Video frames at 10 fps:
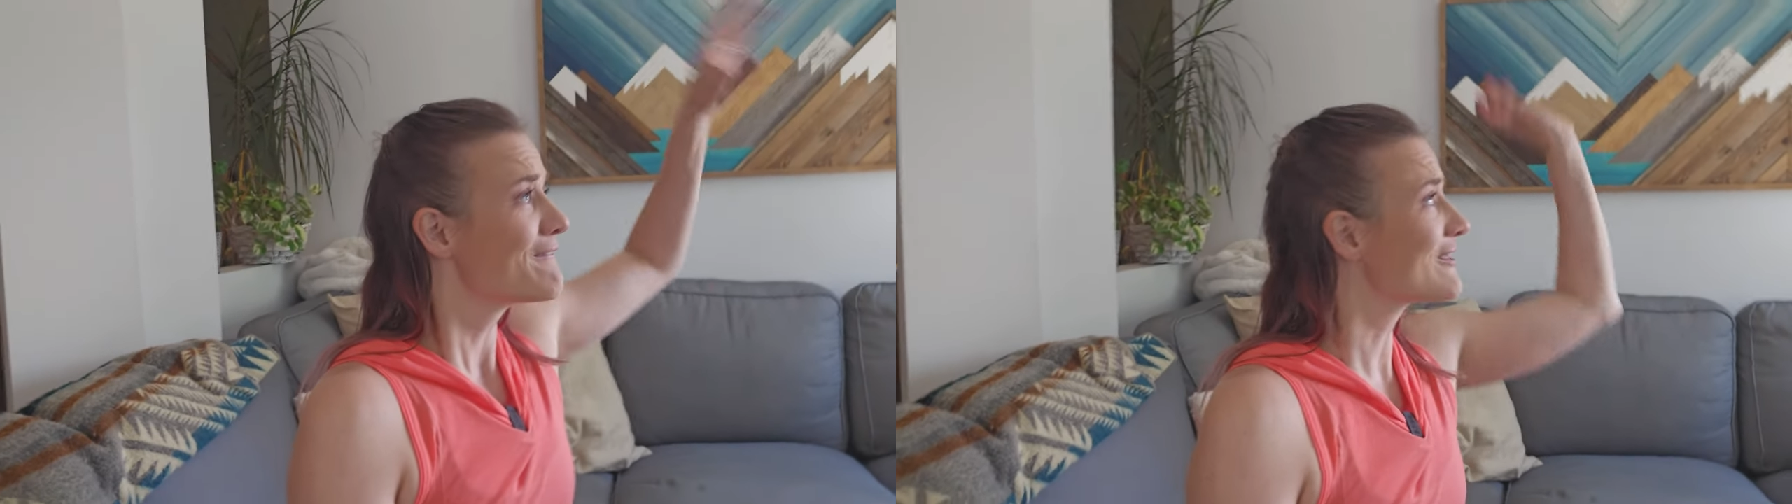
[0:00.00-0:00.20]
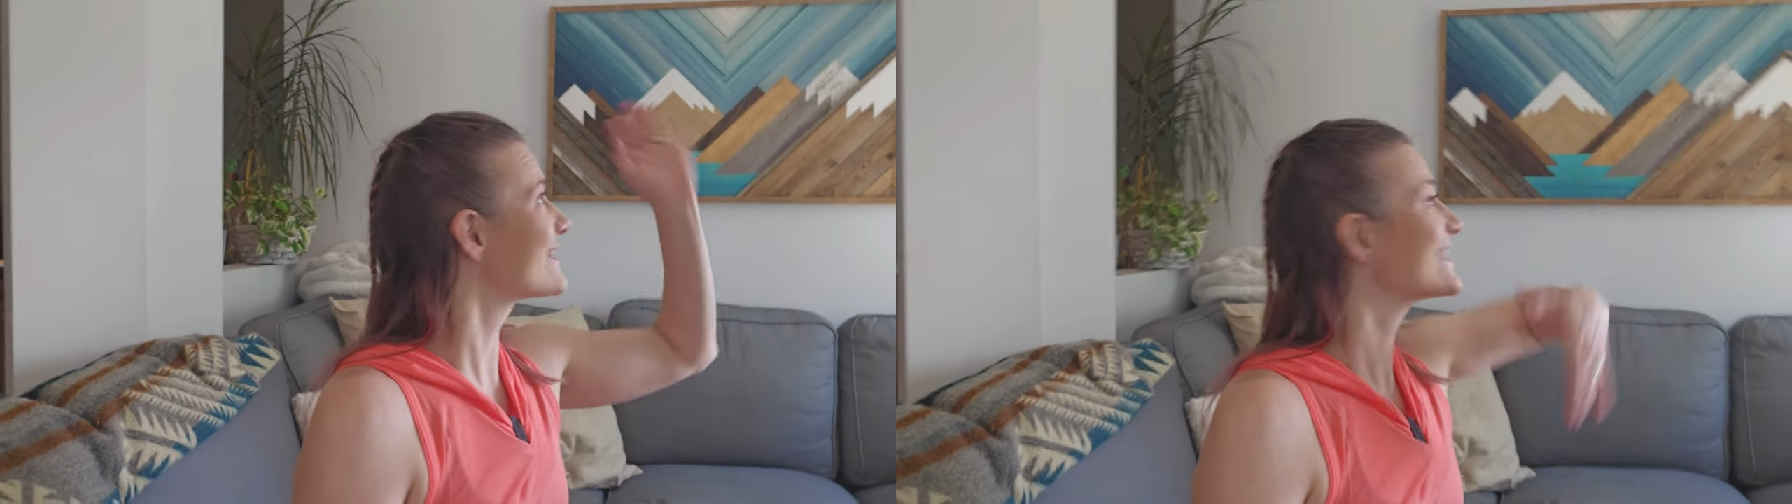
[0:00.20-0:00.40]

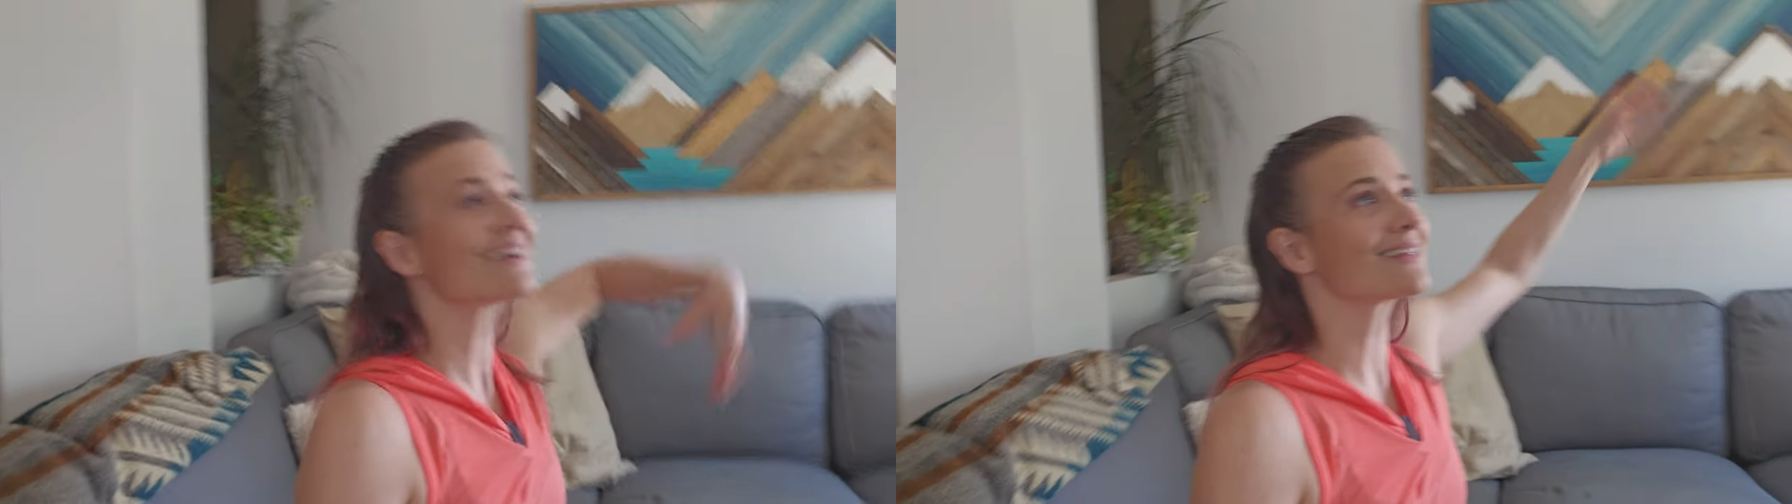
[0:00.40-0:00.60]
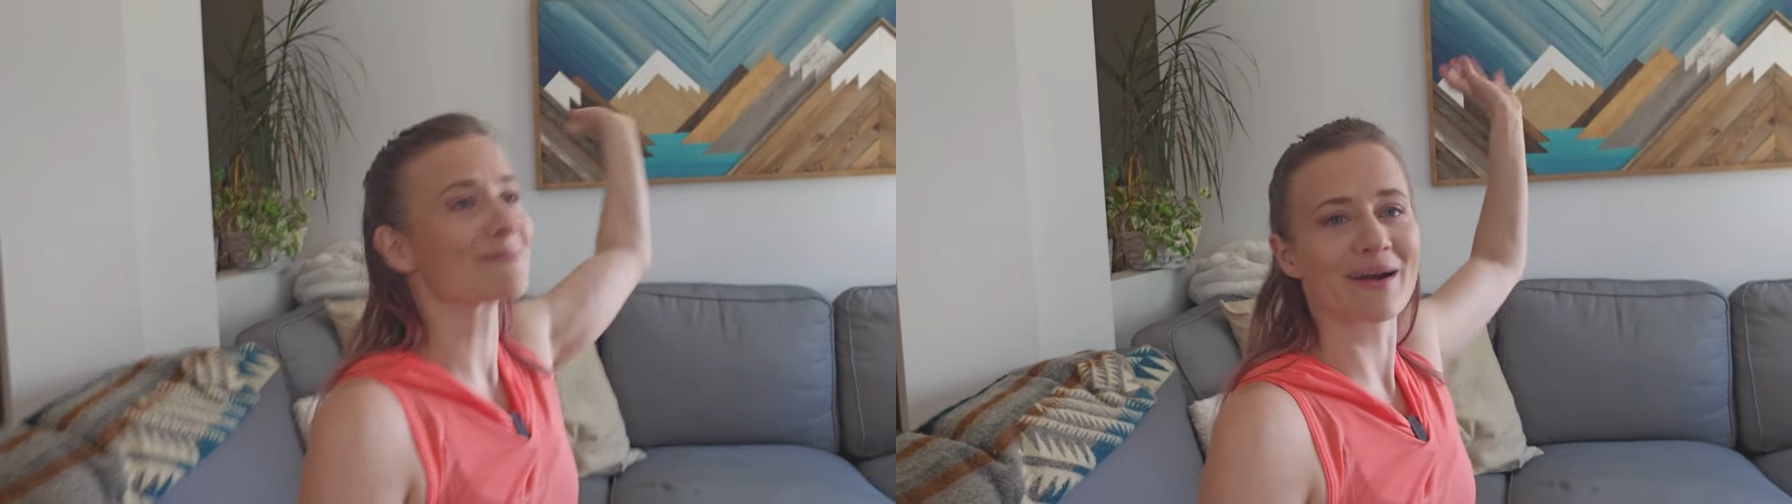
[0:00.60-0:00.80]

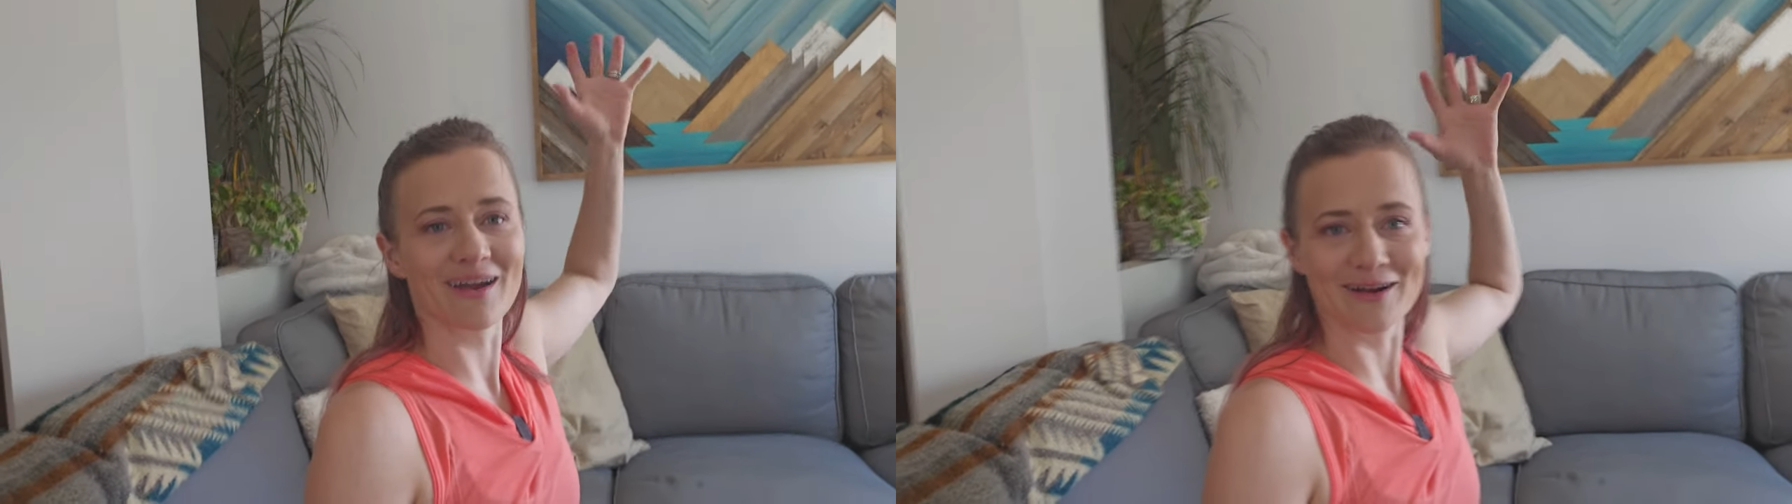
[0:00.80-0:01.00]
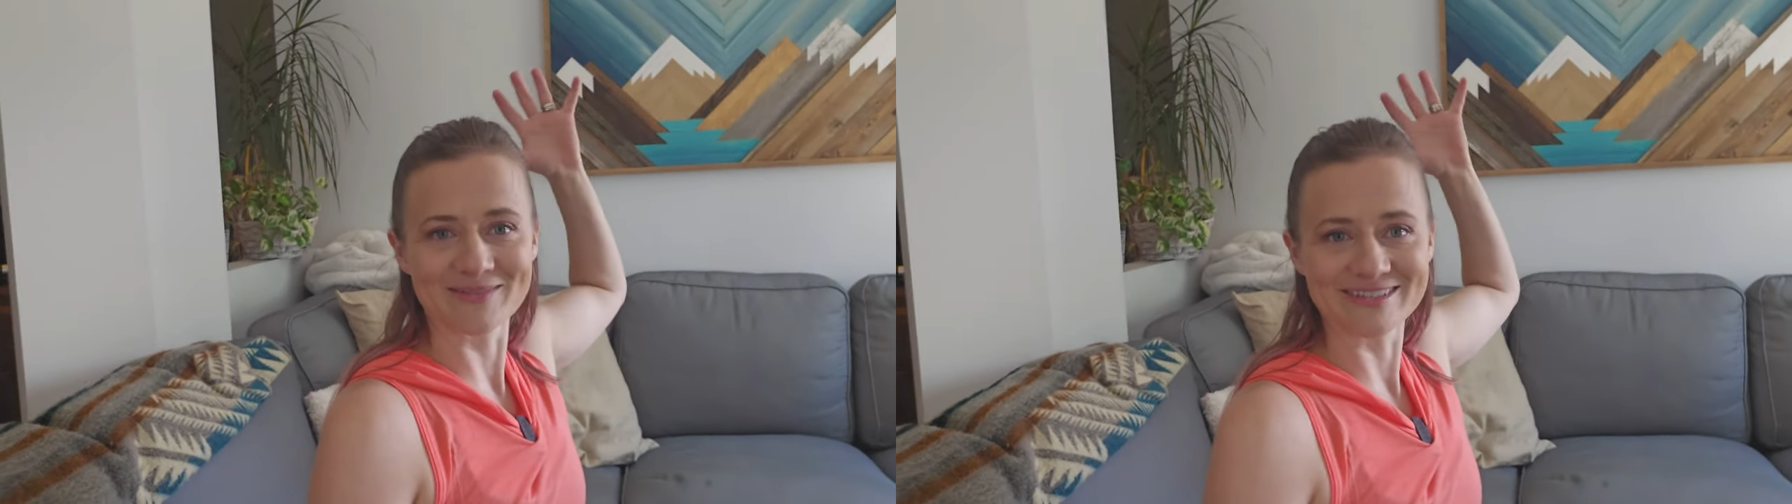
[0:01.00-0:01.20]
flailing my
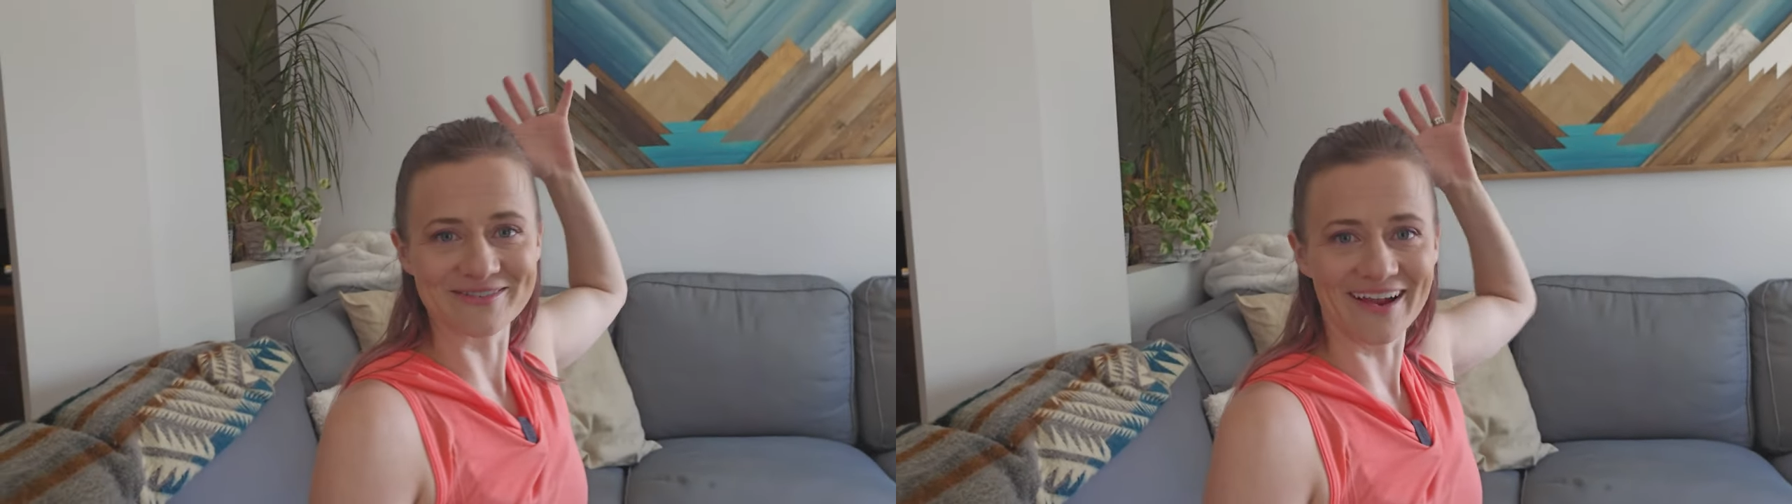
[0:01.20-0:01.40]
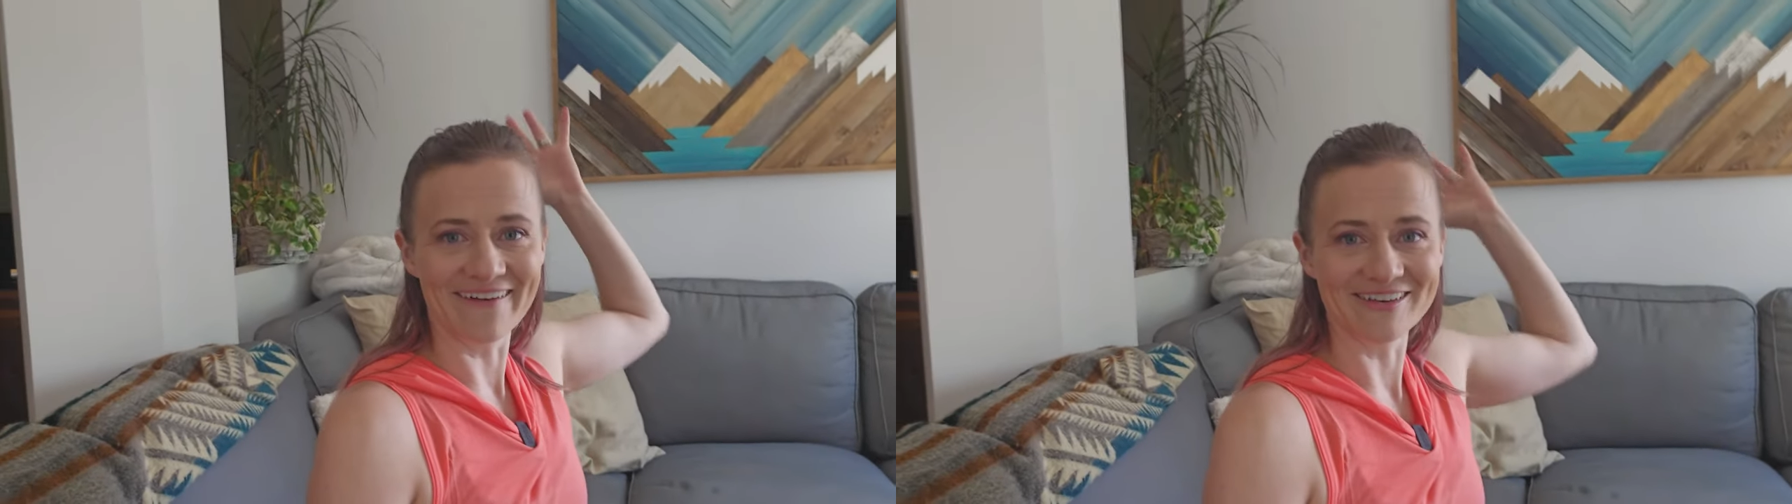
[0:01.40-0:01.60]
arms
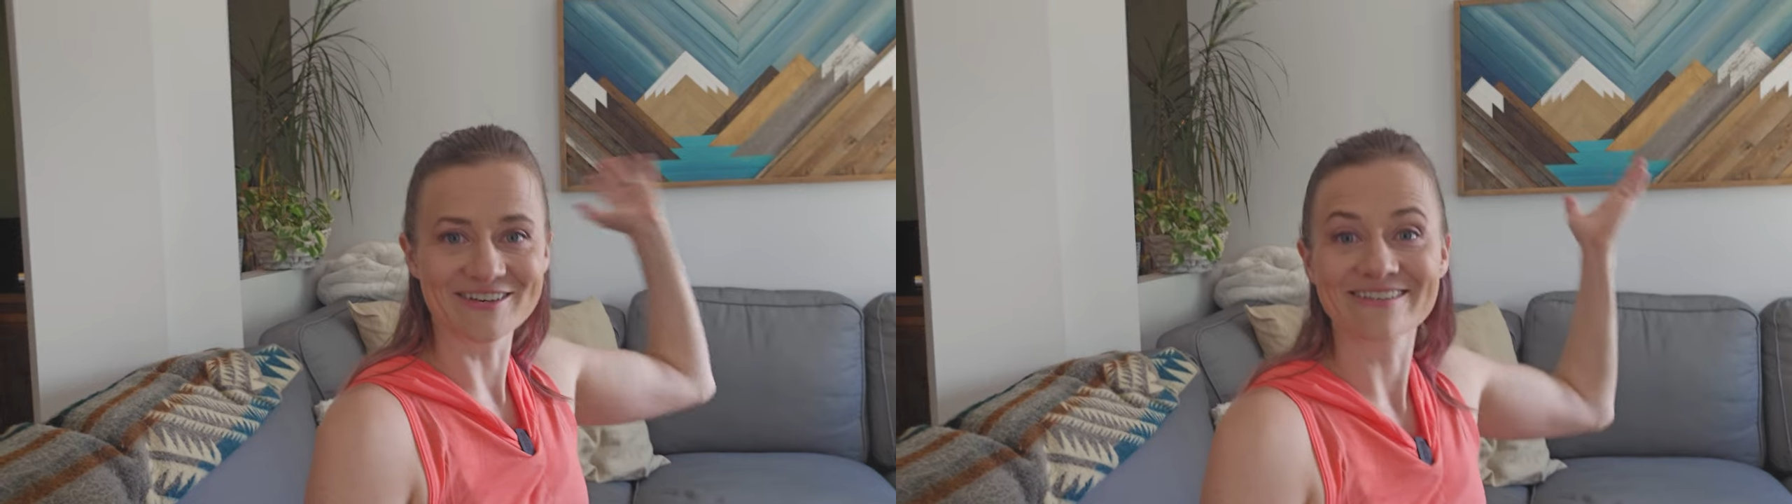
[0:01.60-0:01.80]
around,